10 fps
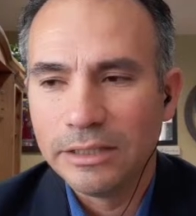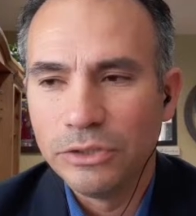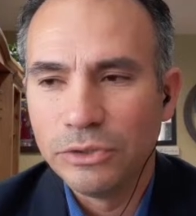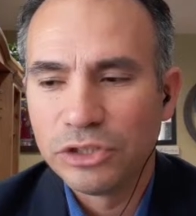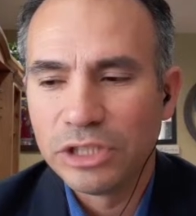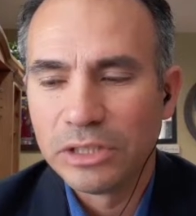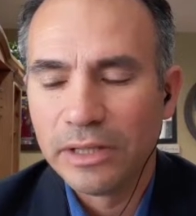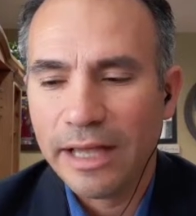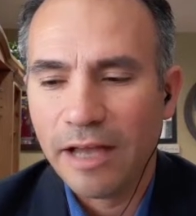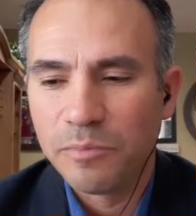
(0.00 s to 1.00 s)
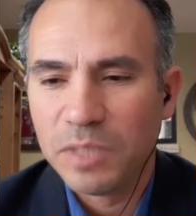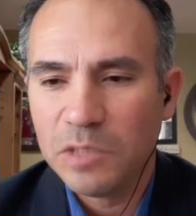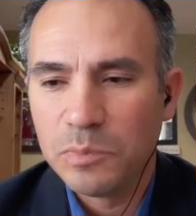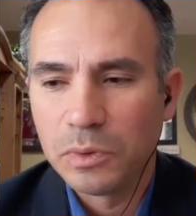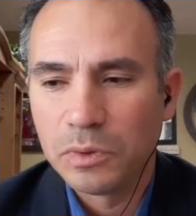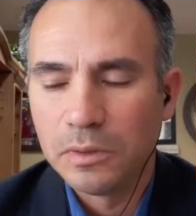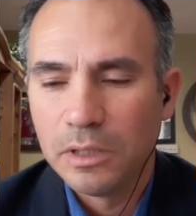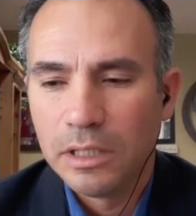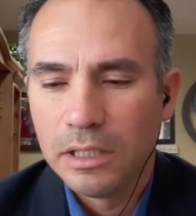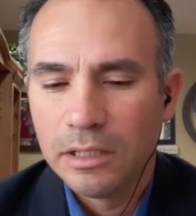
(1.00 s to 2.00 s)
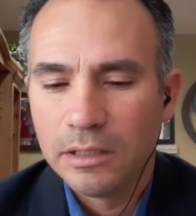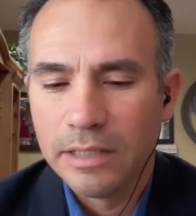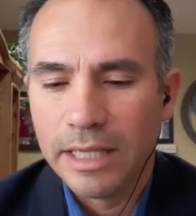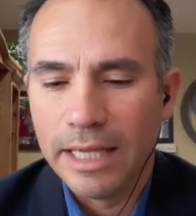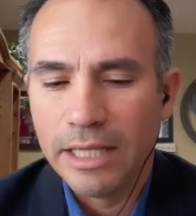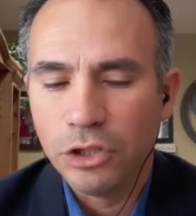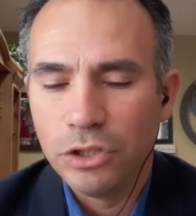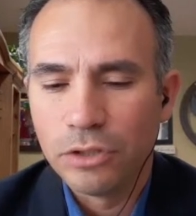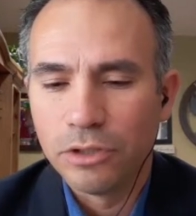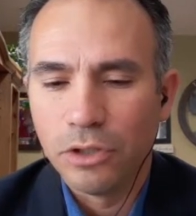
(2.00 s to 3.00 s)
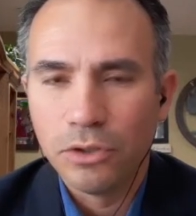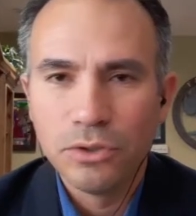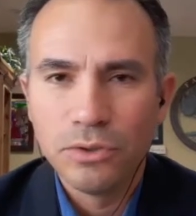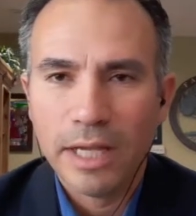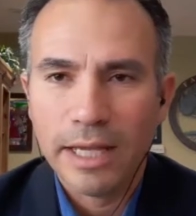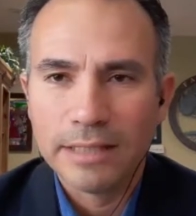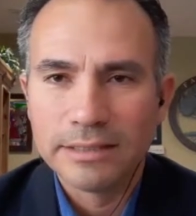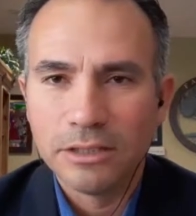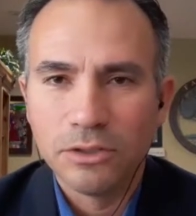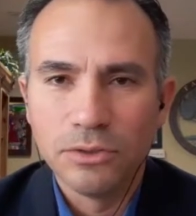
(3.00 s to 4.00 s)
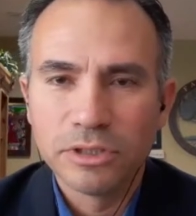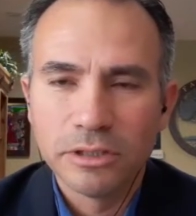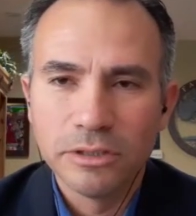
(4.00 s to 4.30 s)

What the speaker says: you still have people that you don't know who has it, who's